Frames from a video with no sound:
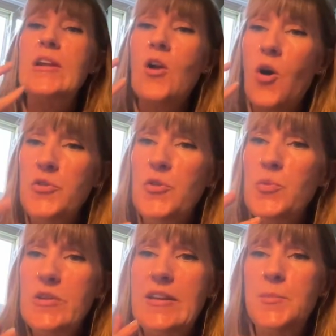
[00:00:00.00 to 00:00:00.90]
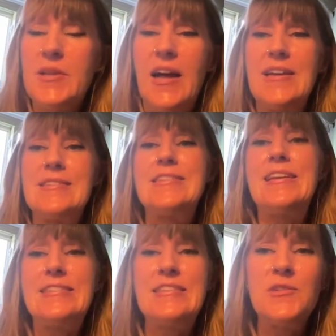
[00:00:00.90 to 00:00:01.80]
it also really implies is the
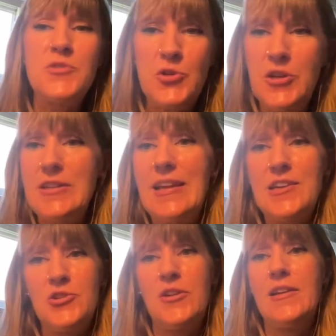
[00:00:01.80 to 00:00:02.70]
idea of circulation